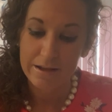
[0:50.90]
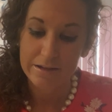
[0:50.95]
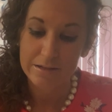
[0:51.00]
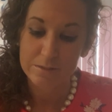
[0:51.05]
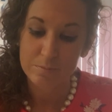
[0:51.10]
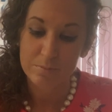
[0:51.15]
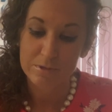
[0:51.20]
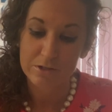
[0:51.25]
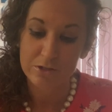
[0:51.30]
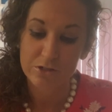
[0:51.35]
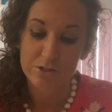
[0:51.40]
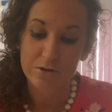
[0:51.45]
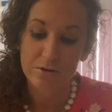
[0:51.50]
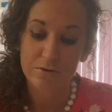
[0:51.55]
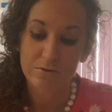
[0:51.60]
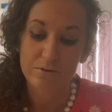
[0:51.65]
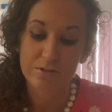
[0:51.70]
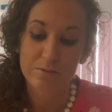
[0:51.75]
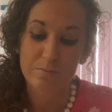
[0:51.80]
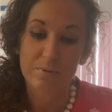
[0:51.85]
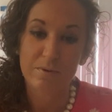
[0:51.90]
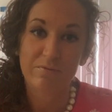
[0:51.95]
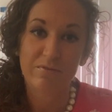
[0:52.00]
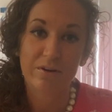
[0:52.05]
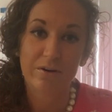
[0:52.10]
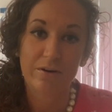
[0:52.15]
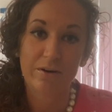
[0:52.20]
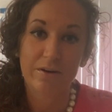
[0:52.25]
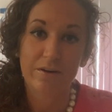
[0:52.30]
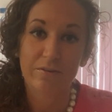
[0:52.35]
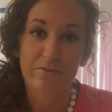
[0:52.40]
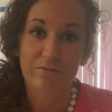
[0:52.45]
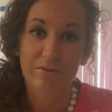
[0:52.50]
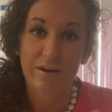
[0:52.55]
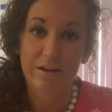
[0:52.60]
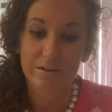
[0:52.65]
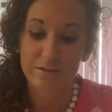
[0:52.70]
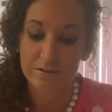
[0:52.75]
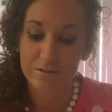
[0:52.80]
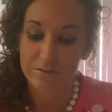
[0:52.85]
has been shown to be very
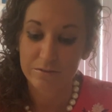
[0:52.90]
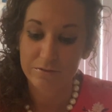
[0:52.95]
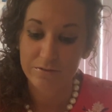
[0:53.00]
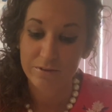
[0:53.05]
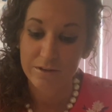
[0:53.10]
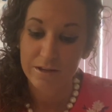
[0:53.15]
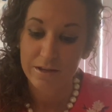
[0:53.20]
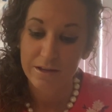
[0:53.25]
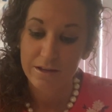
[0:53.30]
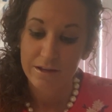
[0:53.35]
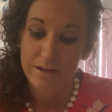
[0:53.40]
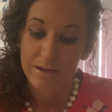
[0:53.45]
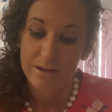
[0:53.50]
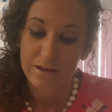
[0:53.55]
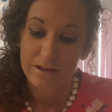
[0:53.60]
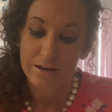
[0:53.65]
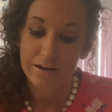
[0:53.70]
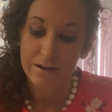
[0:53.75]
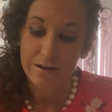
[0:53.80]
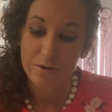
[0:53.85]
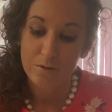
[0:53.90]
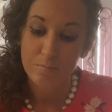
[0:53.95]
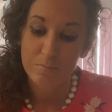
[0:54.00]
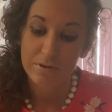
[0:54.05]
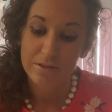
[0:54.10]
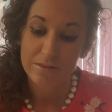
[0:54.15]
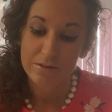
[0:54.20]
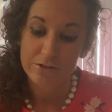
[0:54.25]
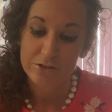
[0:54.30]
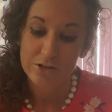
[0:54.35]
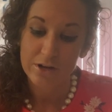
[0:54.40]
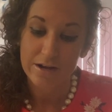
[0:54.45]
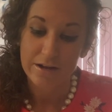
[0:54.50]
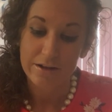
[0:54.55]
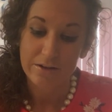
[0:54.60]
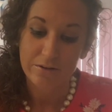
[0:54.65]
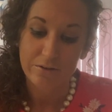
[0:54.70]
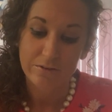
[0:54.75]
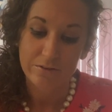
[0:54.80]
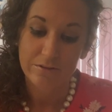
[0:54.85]
effective in helping the
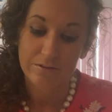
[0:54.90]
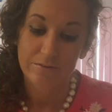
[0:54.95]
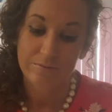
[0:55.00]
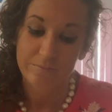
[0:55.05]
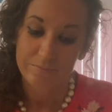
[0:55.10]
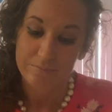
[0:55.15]
child